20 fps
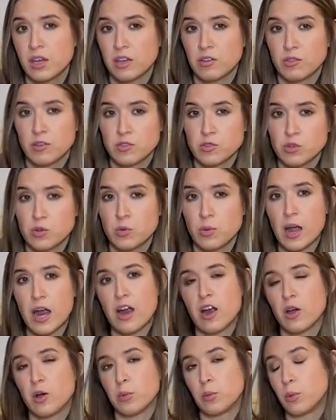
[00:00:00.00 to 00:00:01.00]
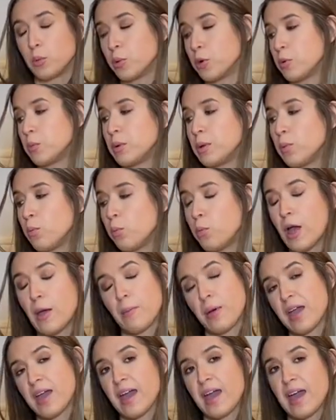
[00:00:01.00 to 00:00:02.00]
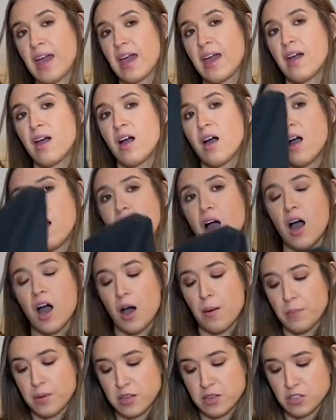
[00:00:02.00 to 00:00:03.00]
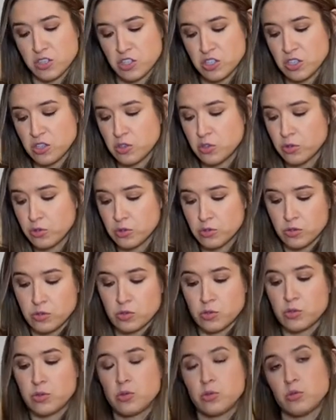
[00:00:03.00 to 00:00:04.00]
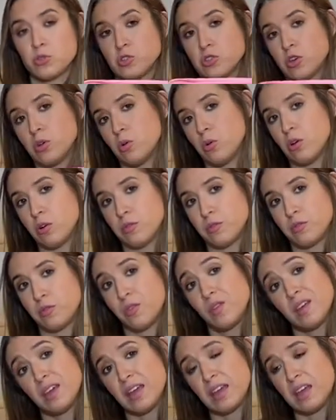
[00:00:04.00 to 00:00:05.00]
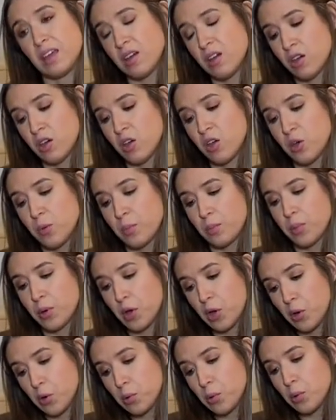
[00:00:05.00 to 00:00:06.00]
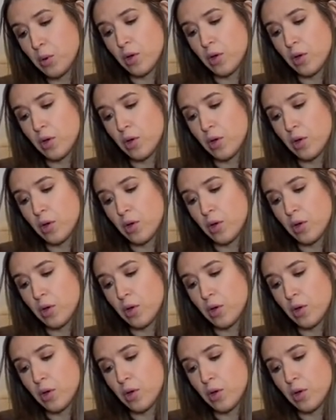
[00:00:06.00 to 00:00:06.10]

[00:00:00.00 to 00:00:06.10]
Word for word: If I do wear it, I will probably wear my hair up in a chignon to show off the bow,